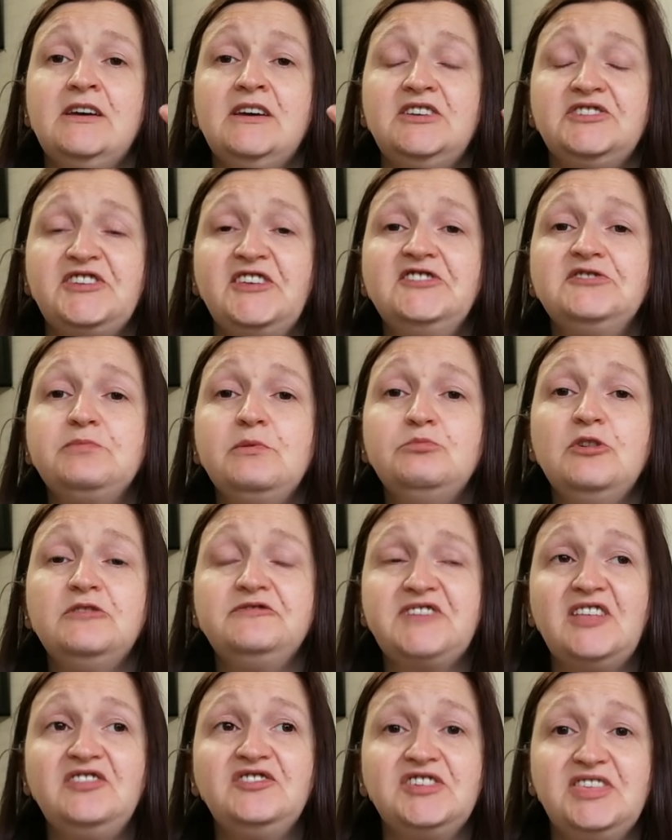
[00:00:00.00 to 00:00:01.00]
since we
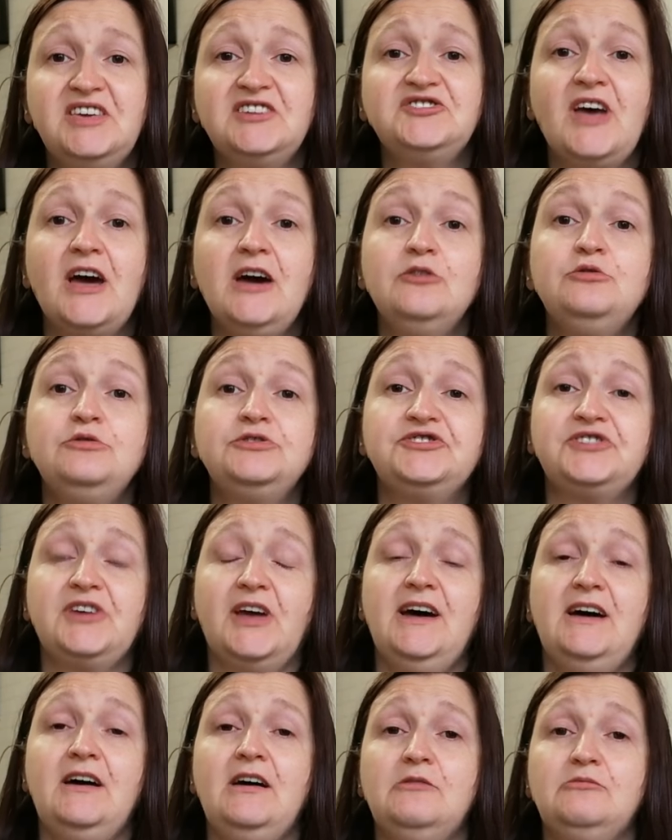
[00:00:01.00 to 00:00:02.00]
moved into this house,
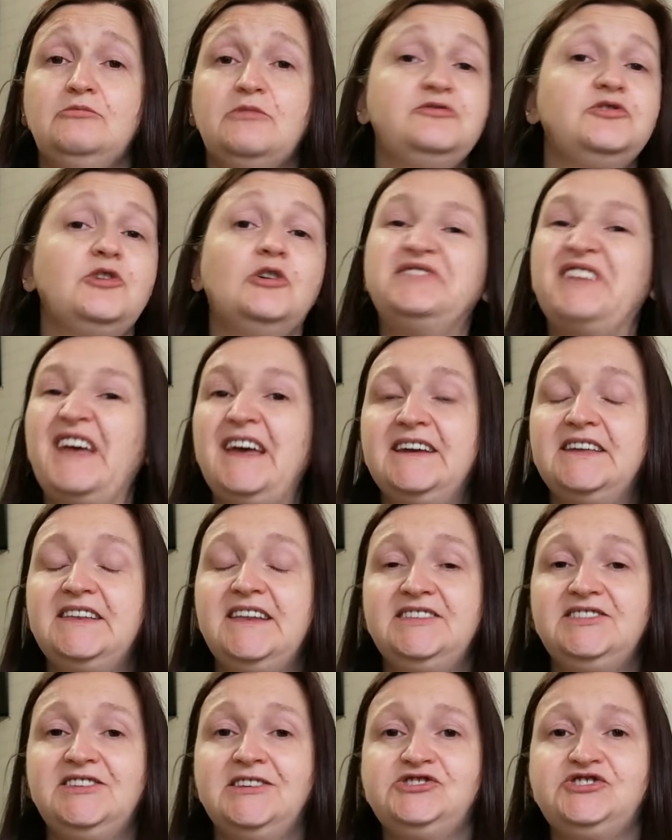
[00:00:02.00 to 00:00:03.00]
we've not
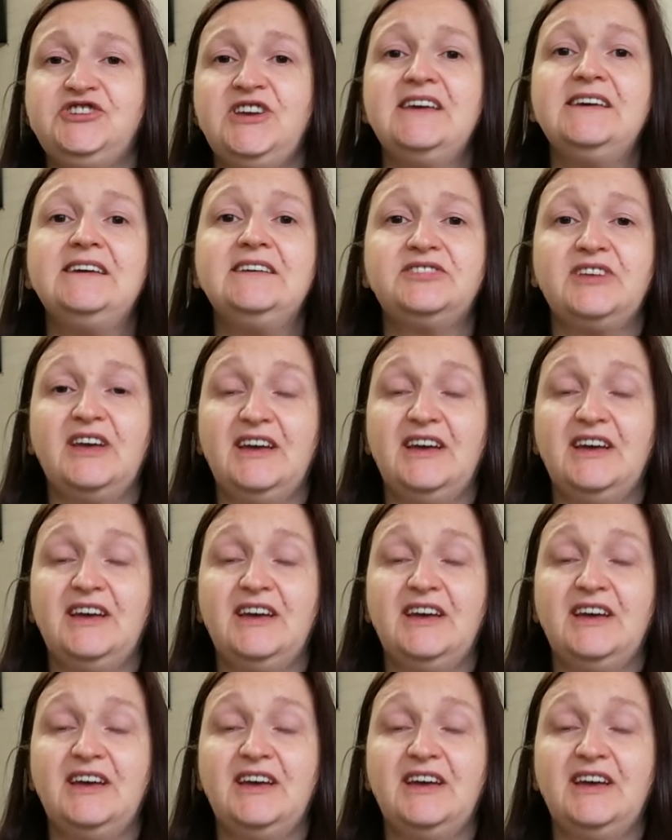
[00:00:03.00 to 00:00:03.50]
decorated yet,